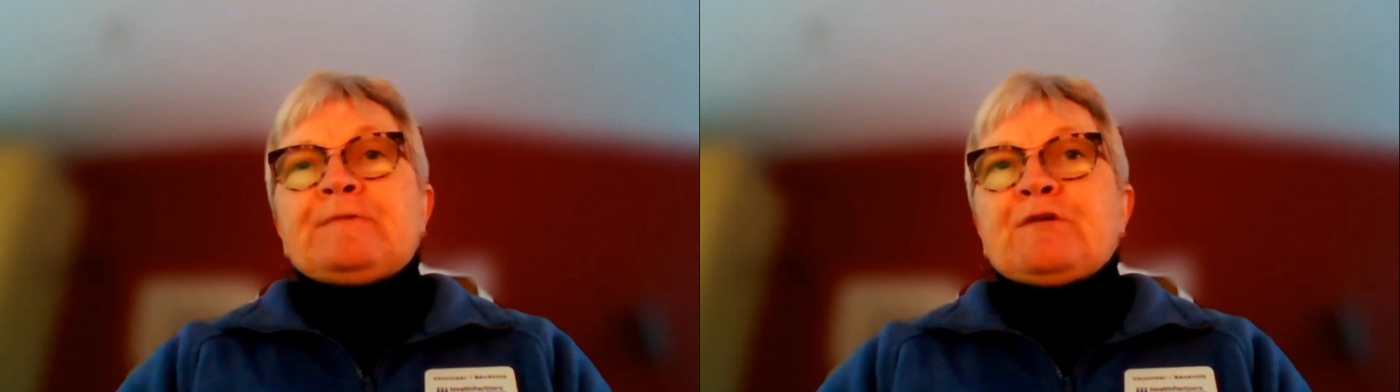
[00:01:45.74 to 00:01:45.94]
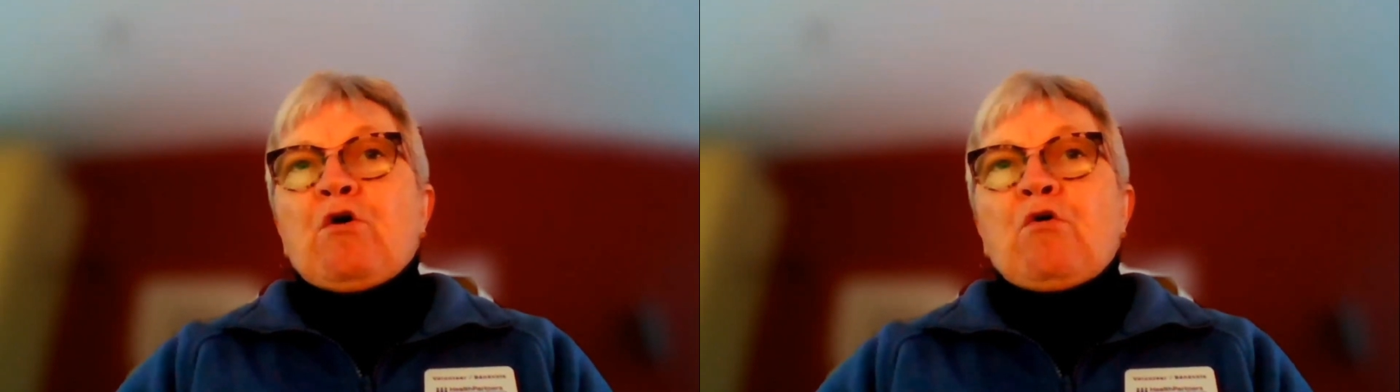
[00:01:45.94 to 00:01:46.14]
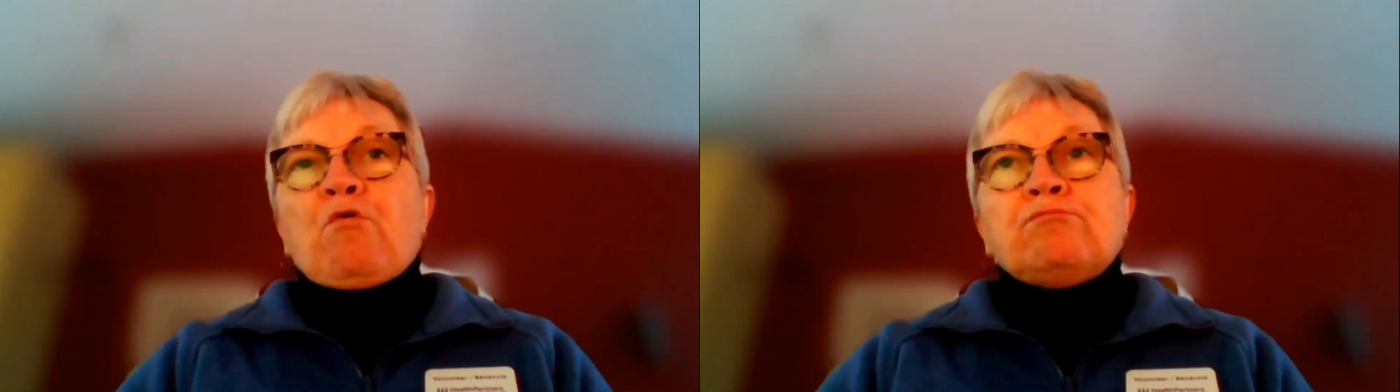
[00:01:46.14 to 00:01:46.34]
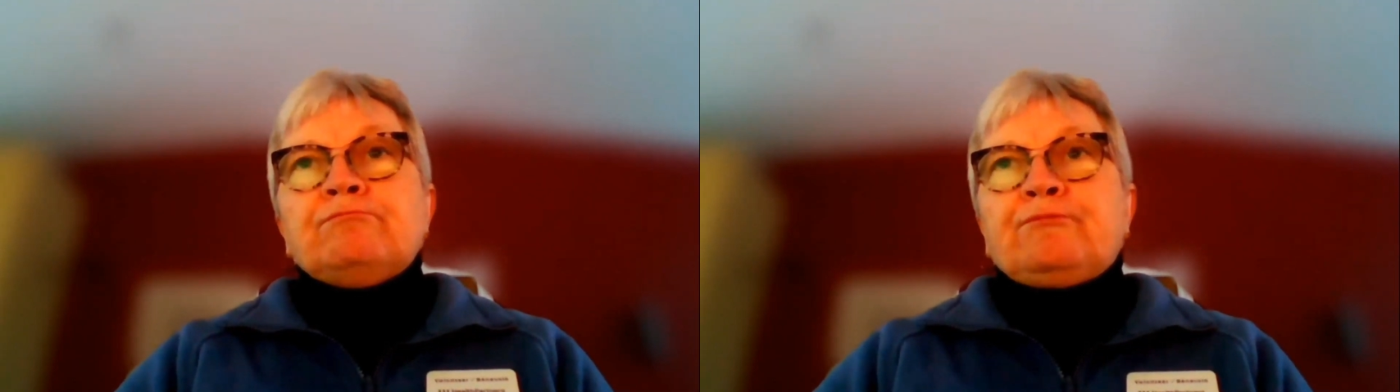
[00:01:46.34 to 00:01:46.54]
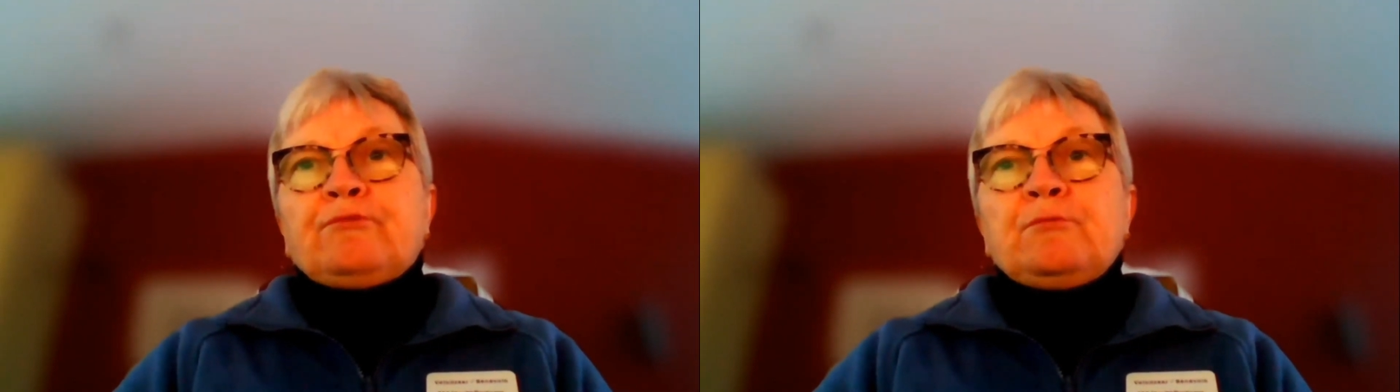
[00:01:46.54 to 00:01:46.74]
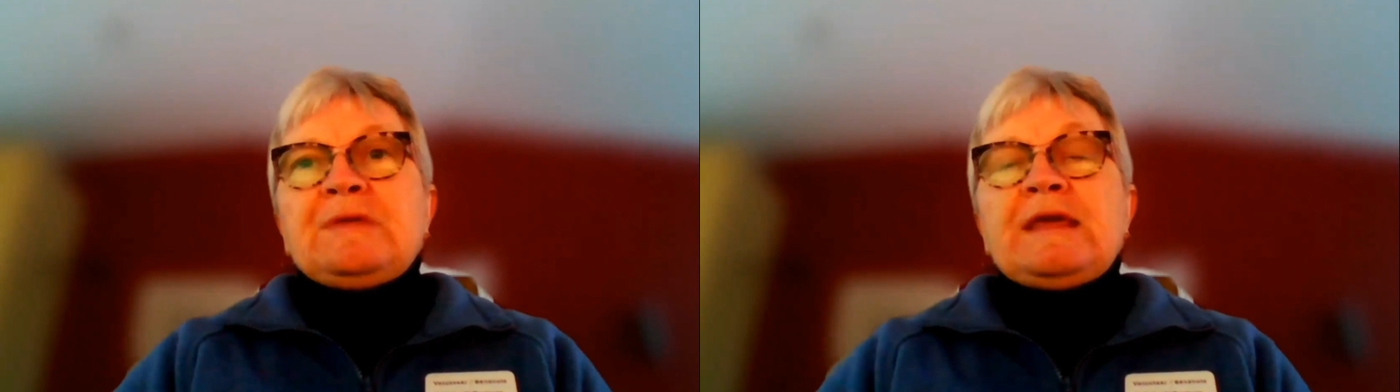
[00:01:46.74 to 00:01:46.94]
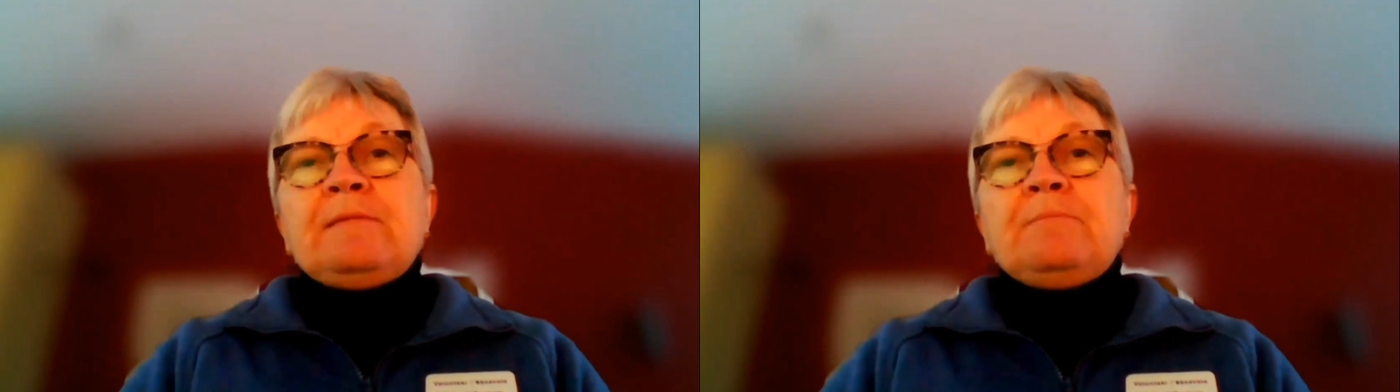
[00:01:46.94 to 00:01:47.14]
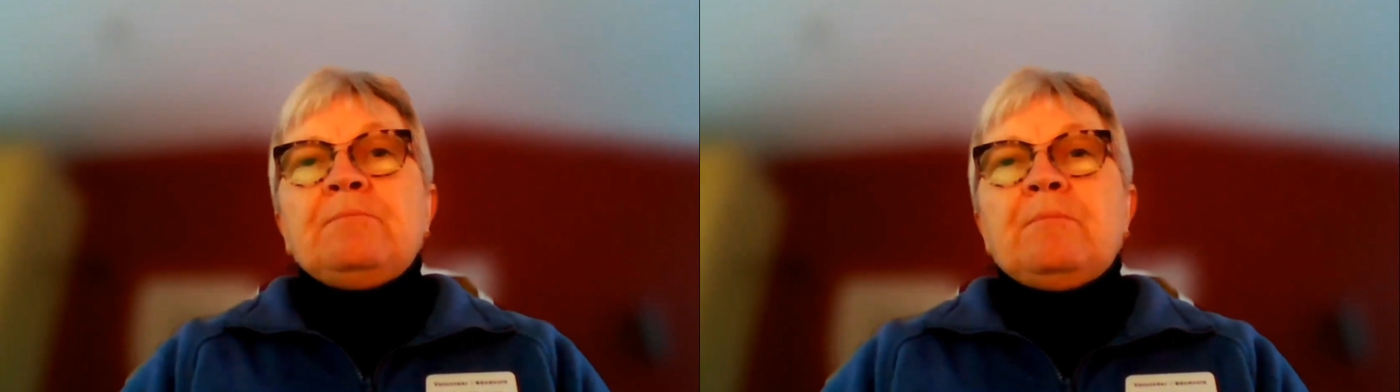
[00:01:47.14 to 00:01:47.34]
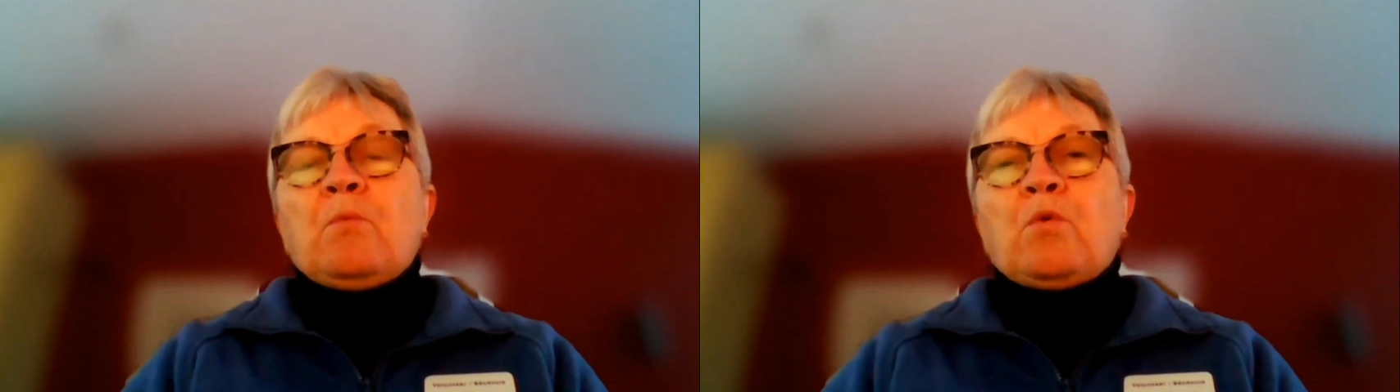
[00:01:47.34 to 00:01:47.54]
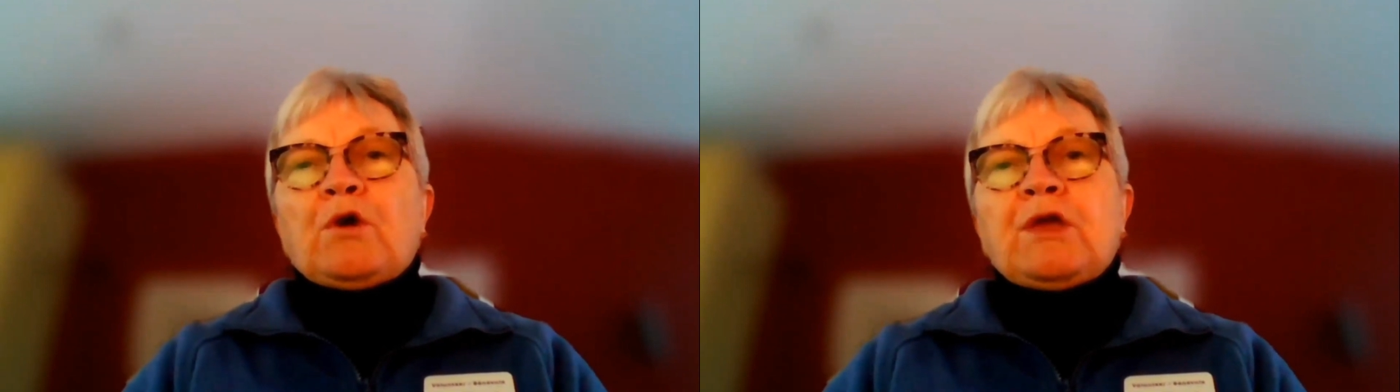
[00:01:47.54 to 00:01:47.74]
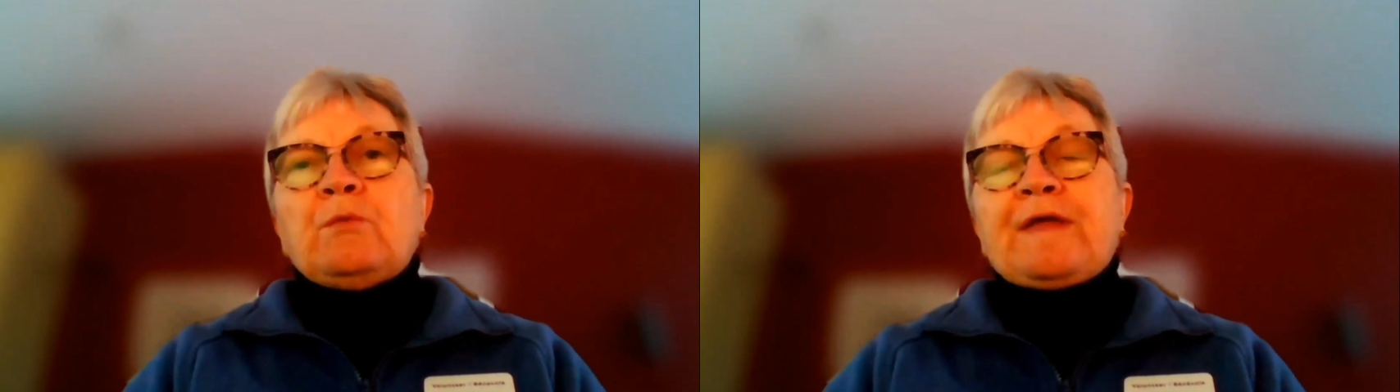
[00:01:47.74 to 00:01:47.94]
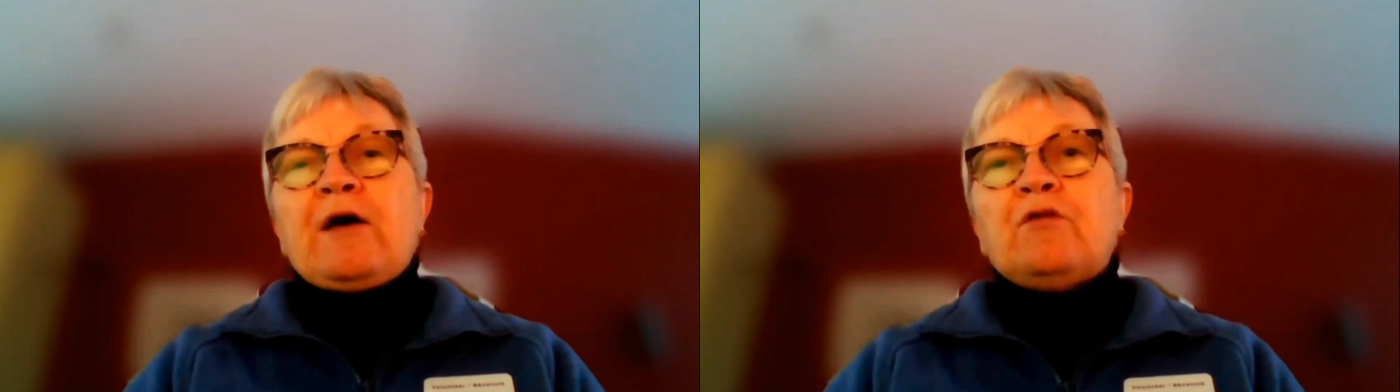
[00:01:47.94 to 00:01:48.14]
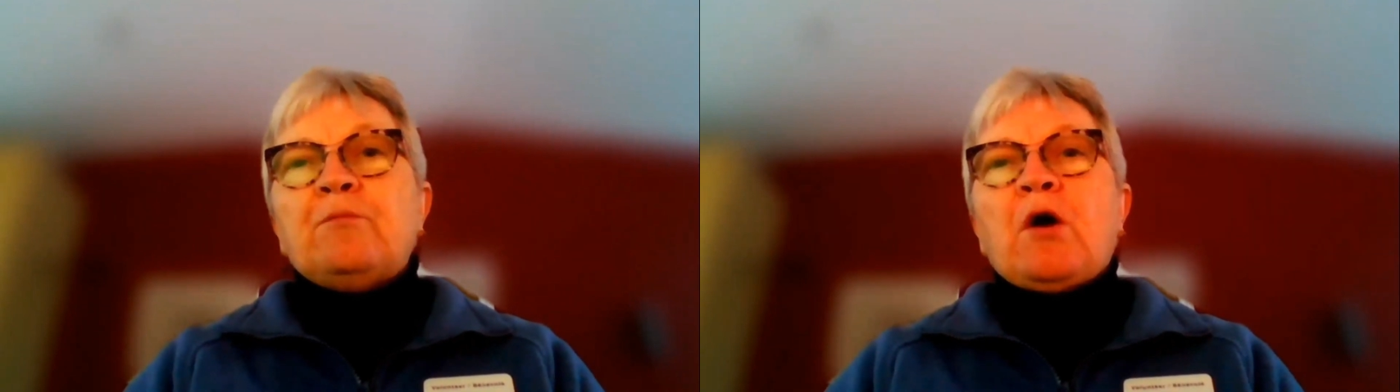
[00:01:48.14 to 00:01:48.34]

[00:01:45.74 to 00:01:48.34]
so for me, working with Health